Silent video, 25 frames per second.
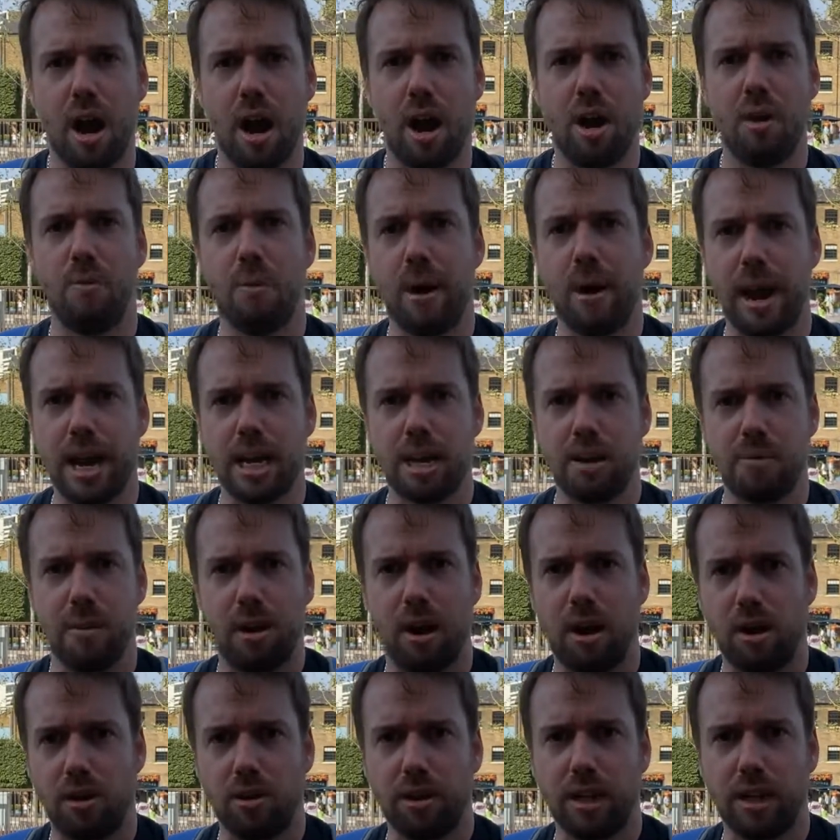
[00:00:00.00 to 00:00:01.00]
where you
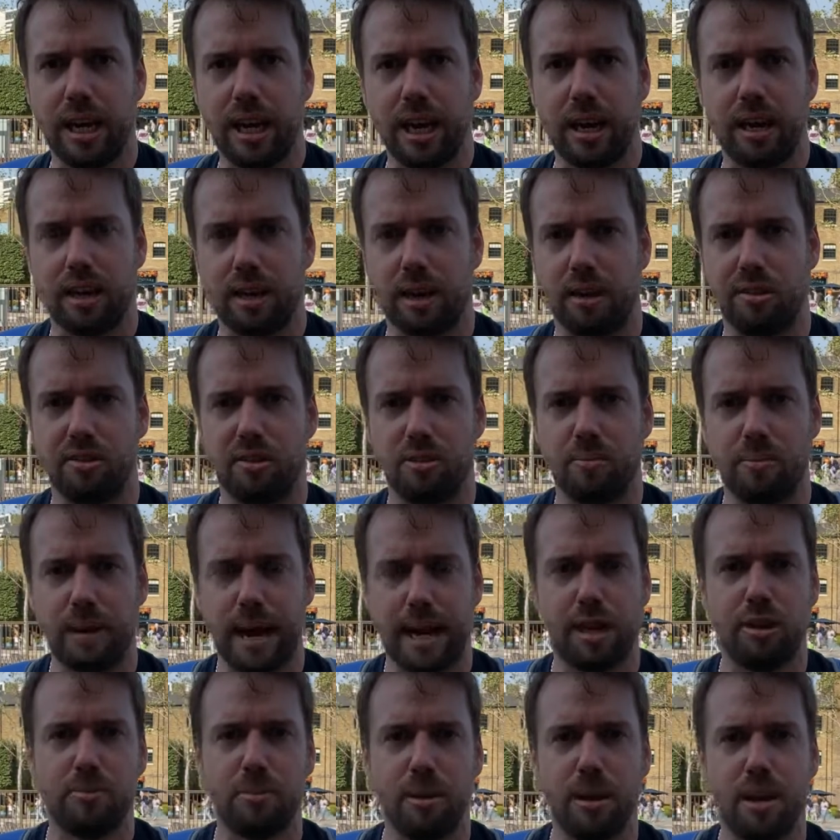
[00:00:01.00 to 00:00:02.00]
are looking at coastal
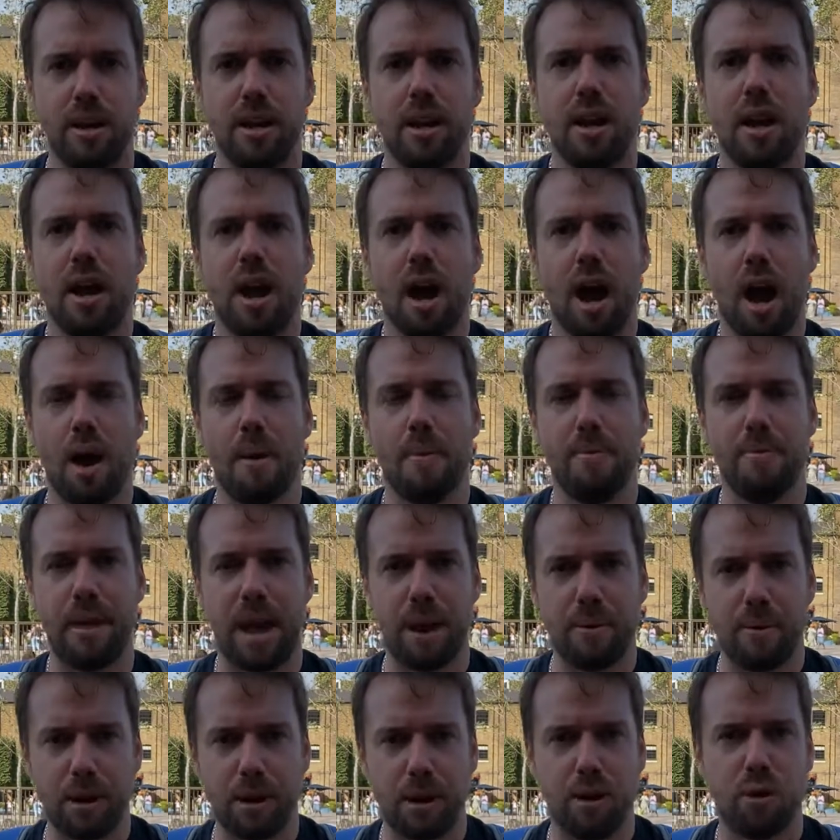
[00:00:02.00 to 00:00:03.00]
management, there
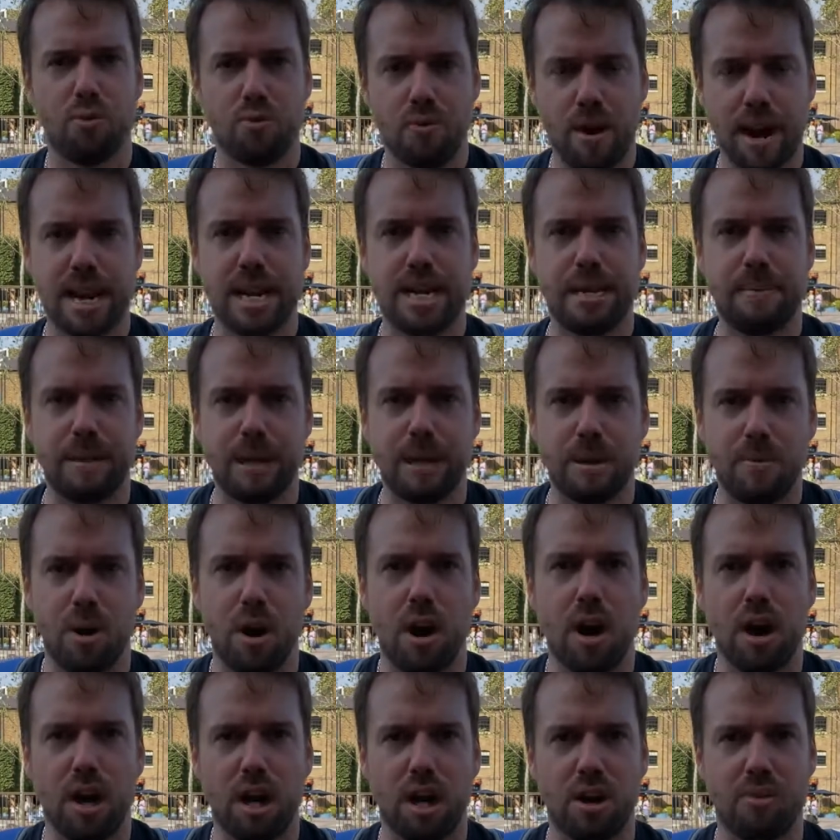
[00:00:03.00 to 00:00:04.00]
will already be
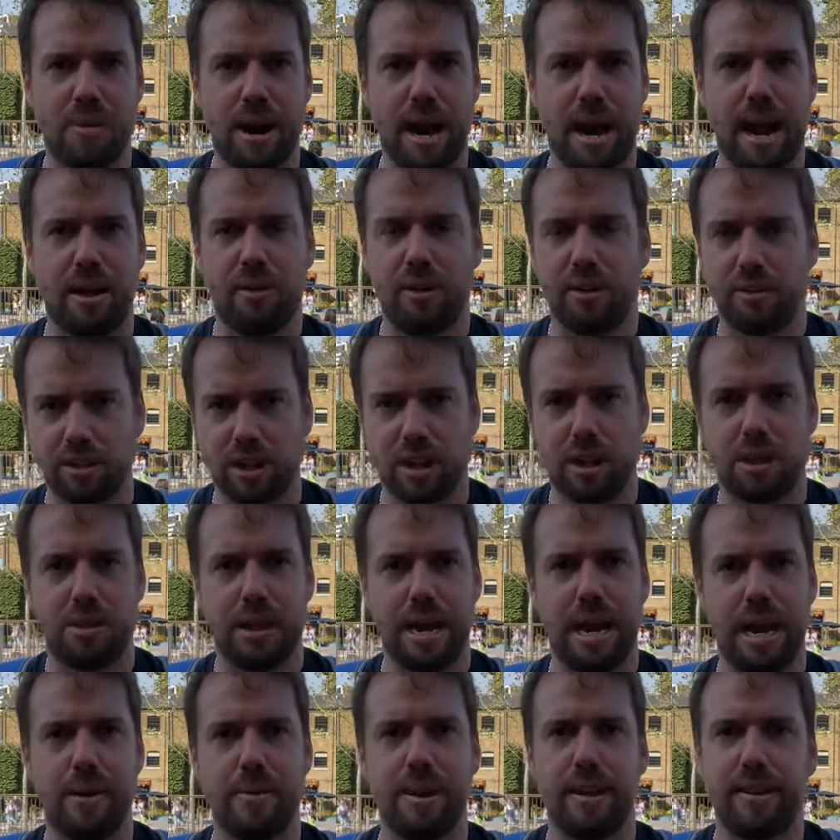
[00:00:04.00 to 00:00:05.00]
work around those kind of
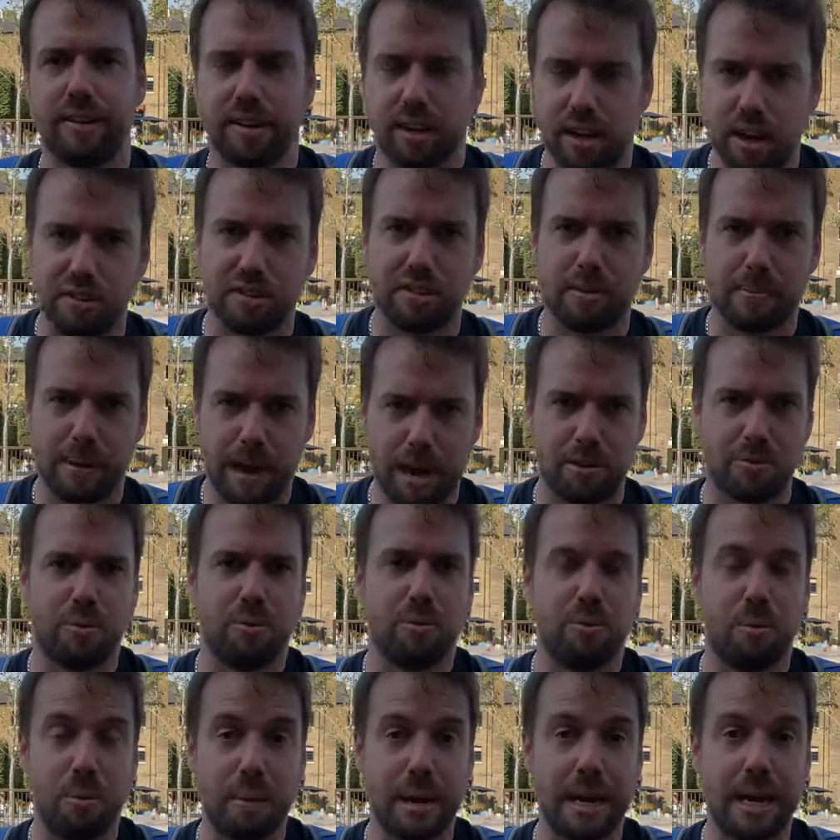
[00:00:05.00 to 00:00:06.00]
theories, and coastal management
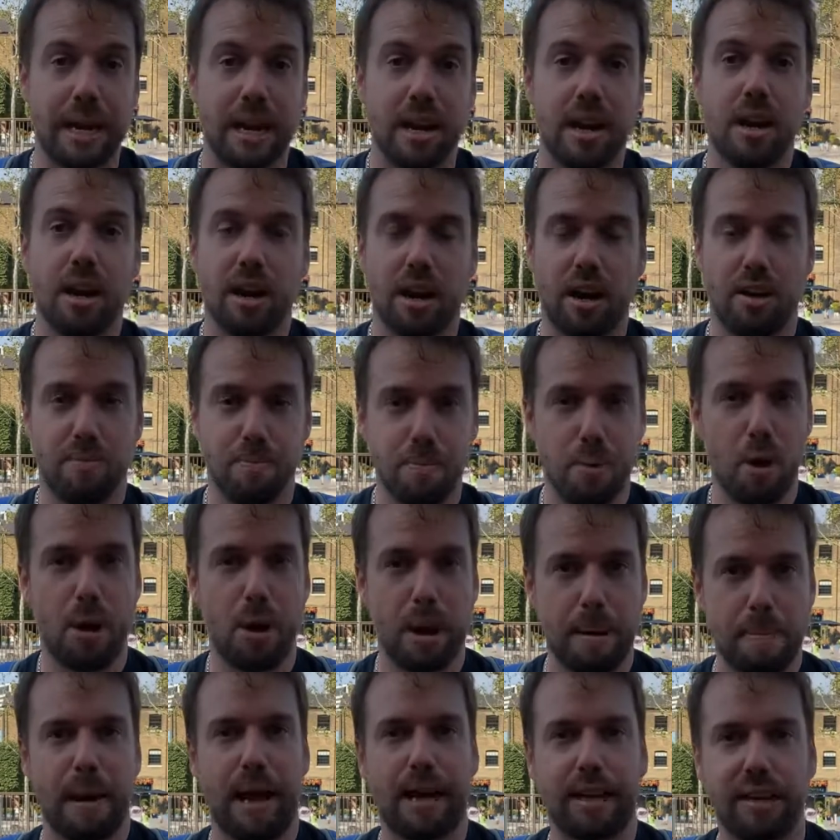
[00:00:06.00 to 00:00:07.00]
will be kind of put
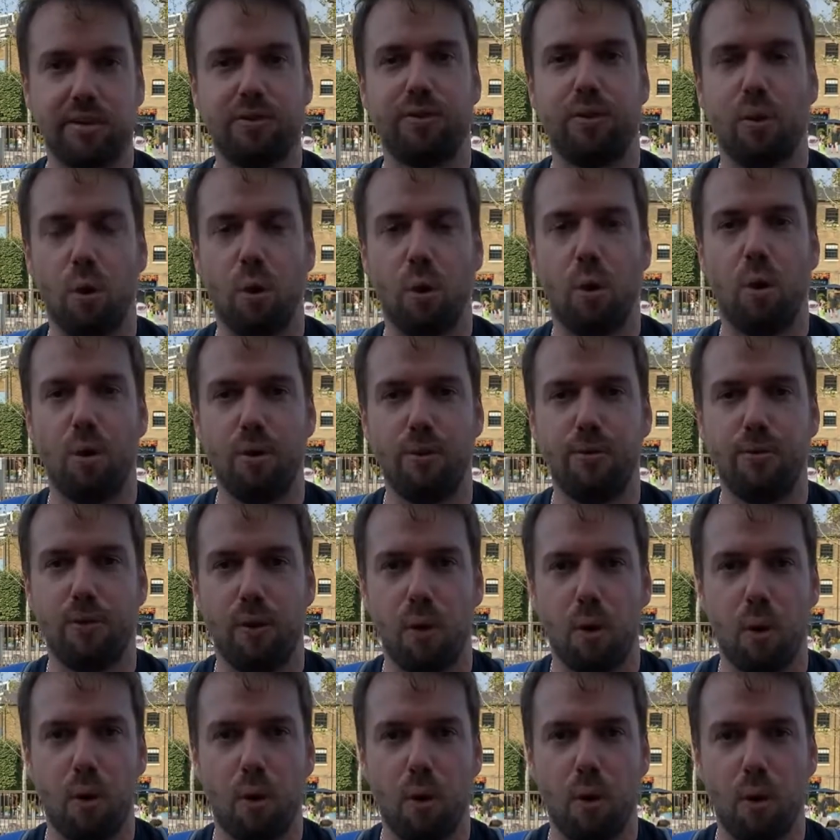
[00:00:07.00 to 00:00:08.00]
in place for
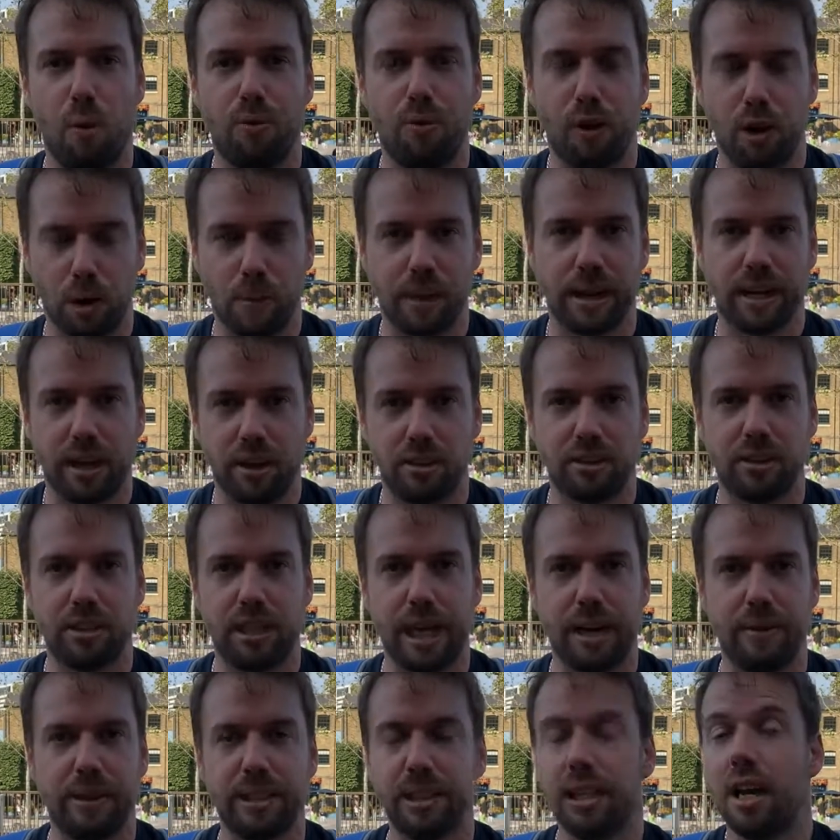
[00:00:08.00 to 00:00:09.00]
following those
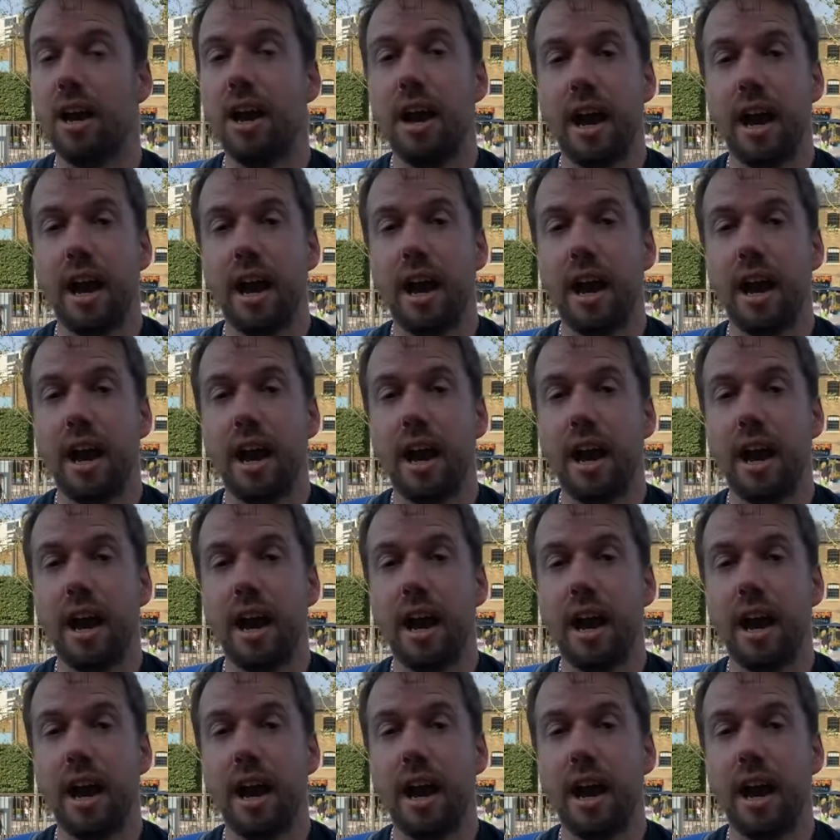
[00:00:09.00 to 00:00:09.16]
theories.